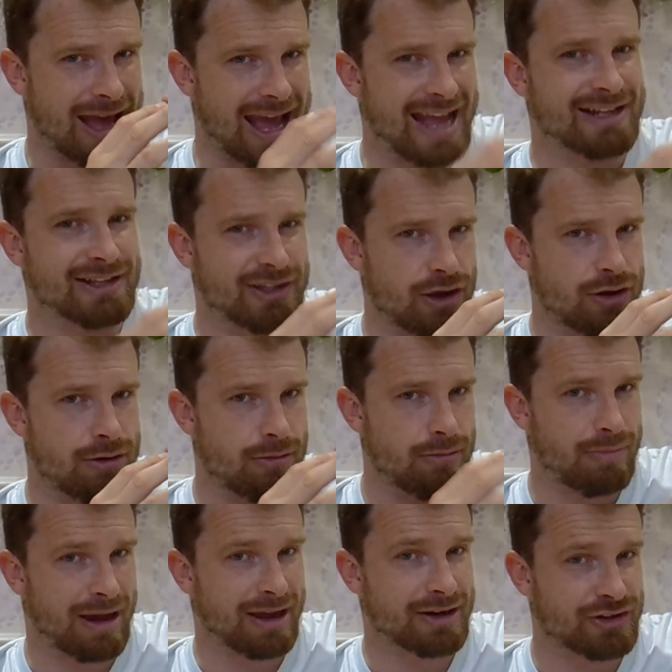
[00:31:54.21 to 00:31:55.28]
Enzo
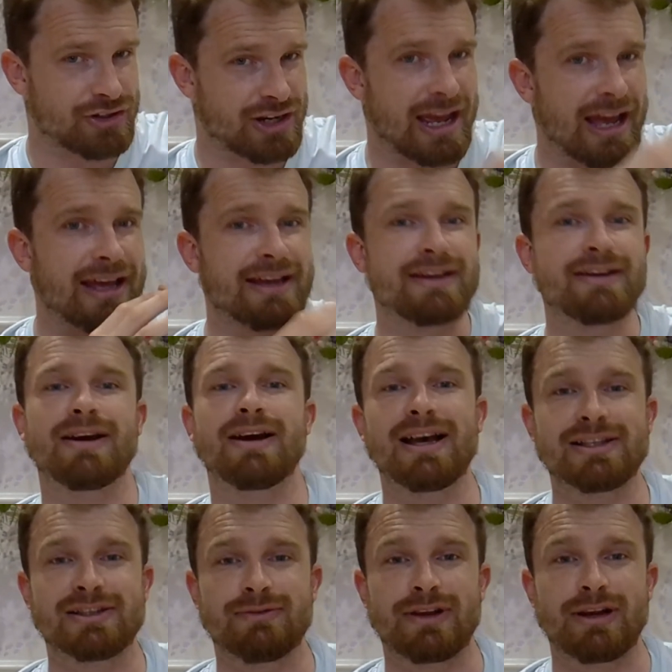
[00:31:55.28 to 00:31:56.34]
Baranchar
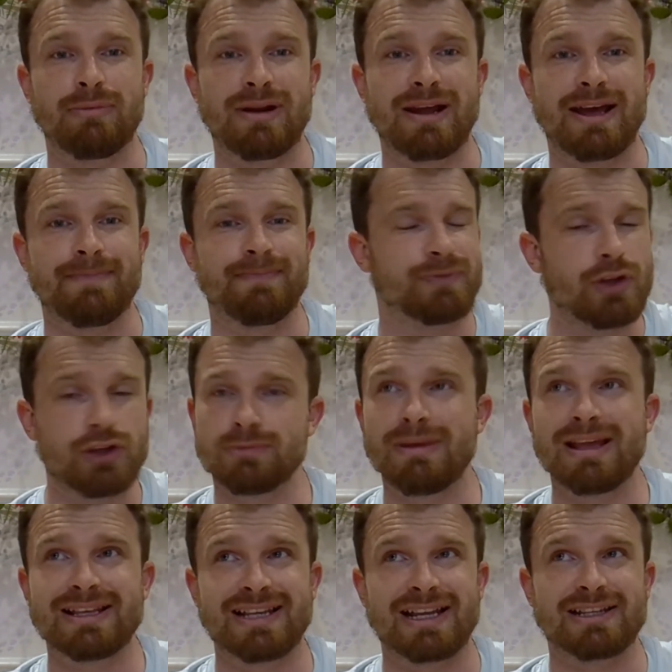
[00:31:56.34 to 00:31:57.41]
as a Villa player? Doesn't
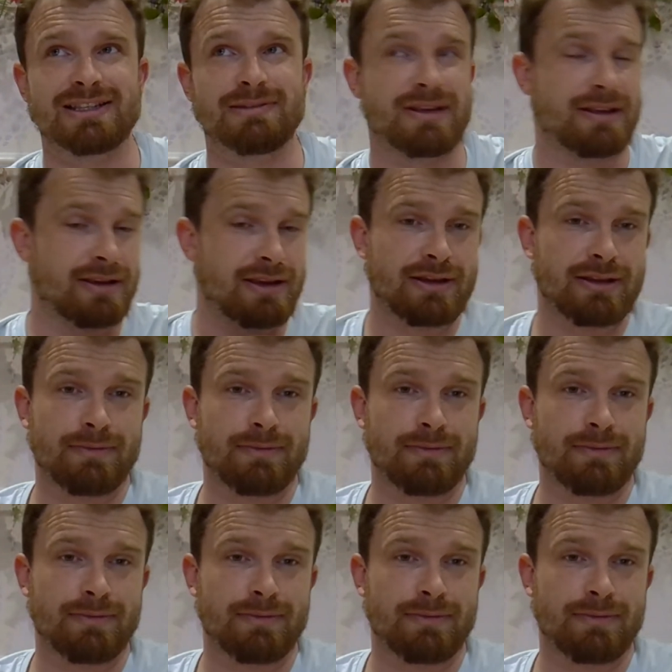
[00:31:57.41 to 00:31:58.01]
make sense to me.